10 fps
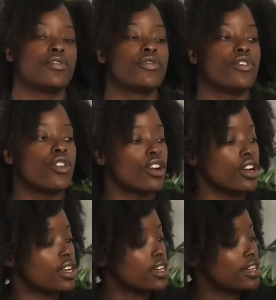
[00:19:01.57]
for
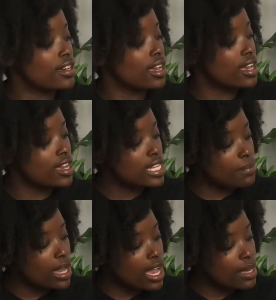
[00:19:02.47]
Honey
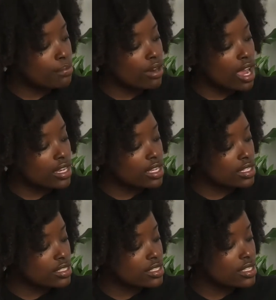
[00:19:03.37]
Pot products.